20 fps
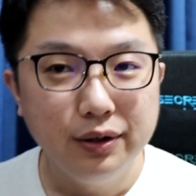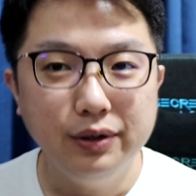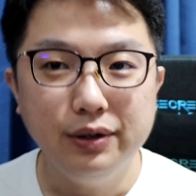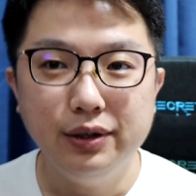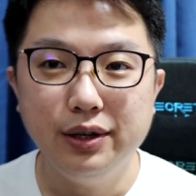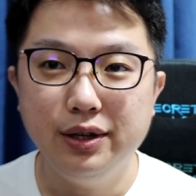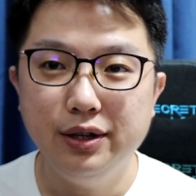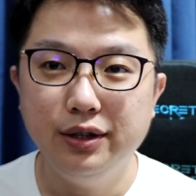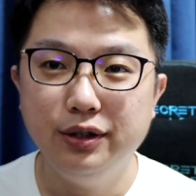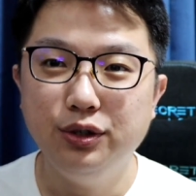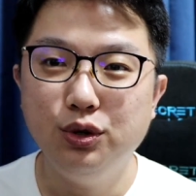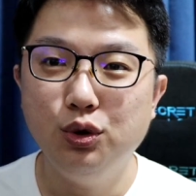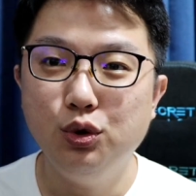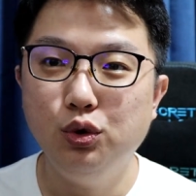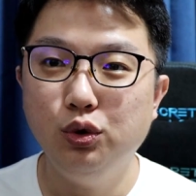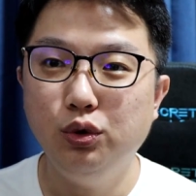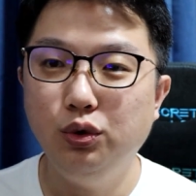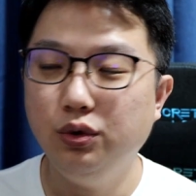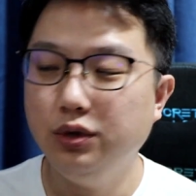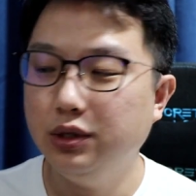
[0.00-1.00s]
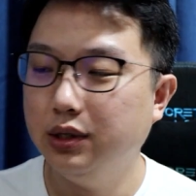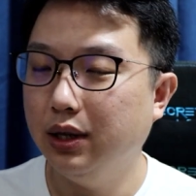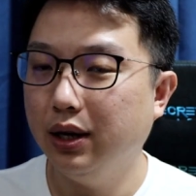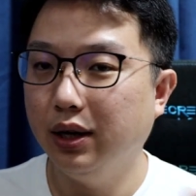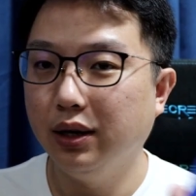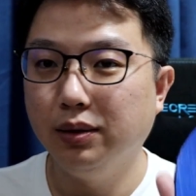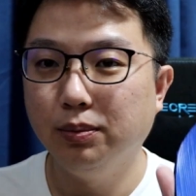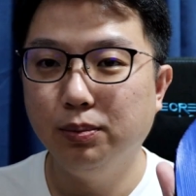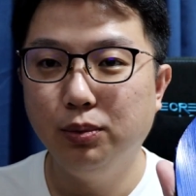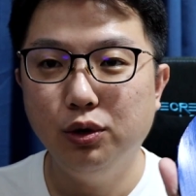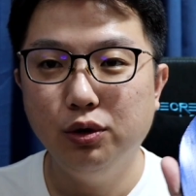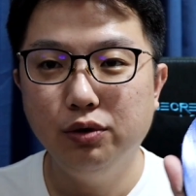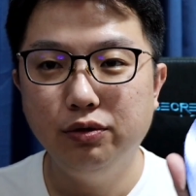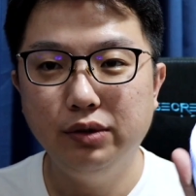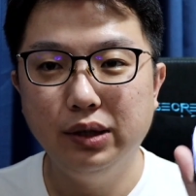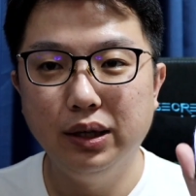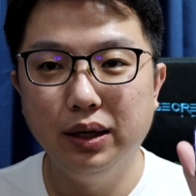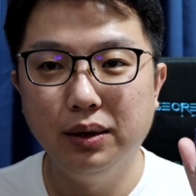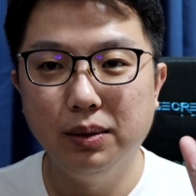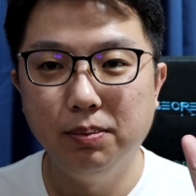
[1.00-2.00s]
Okay, so looks like
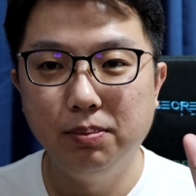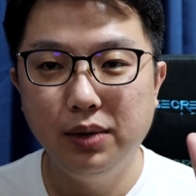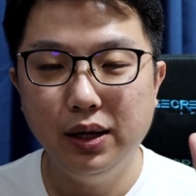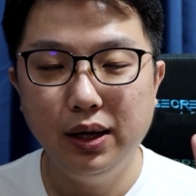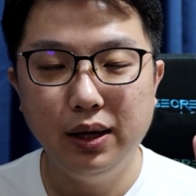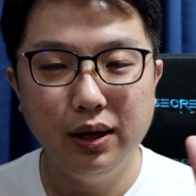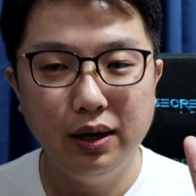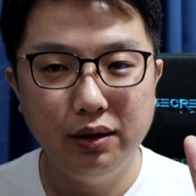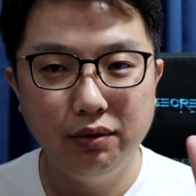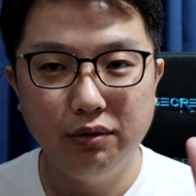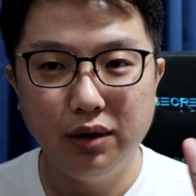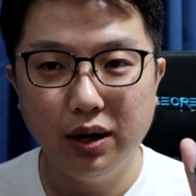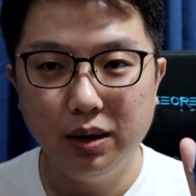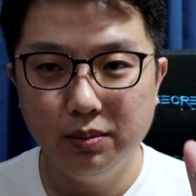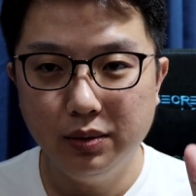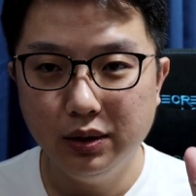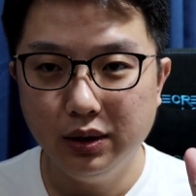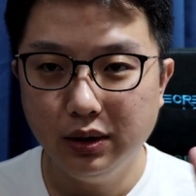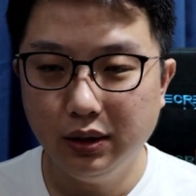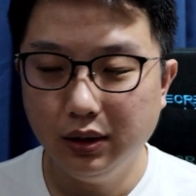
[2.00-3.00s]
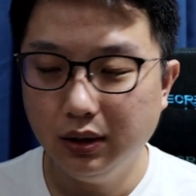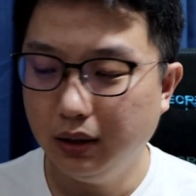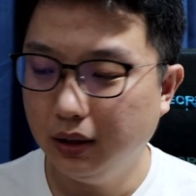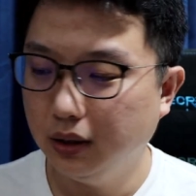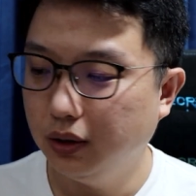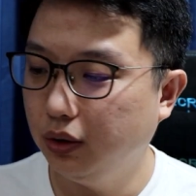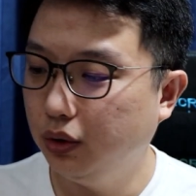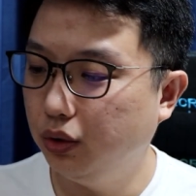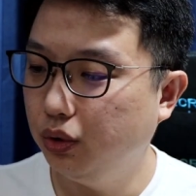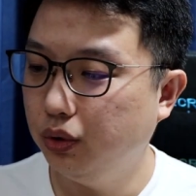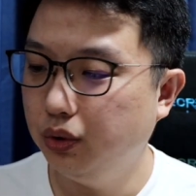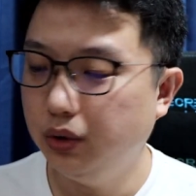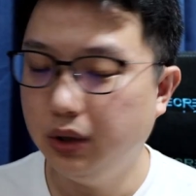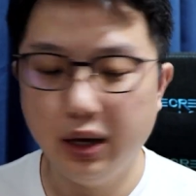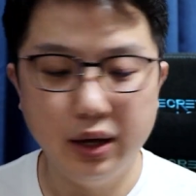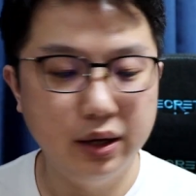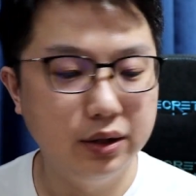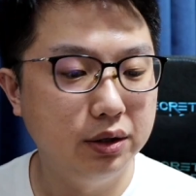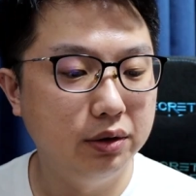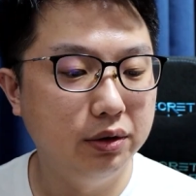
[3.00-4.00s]
both the blade and rubber glue
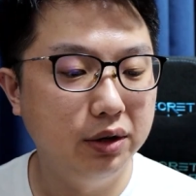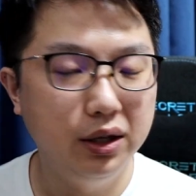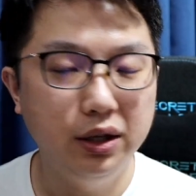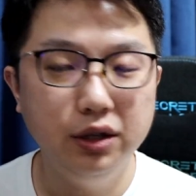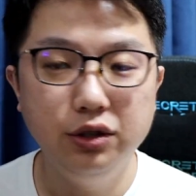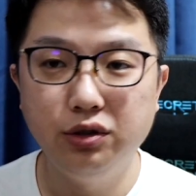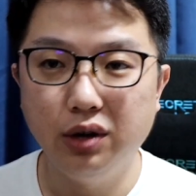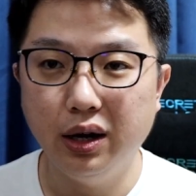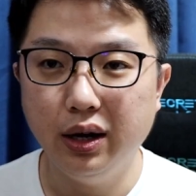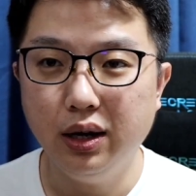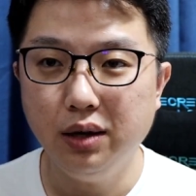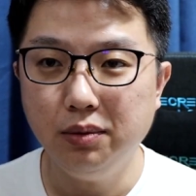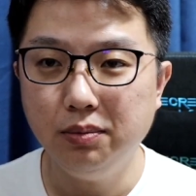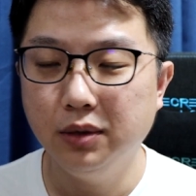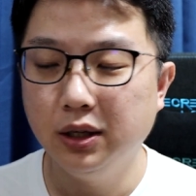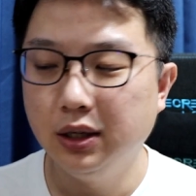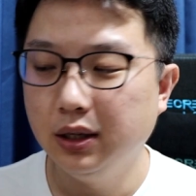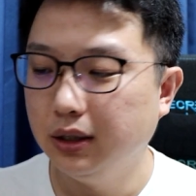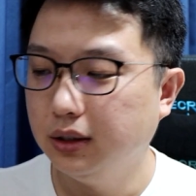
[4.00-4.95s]
has already dried up.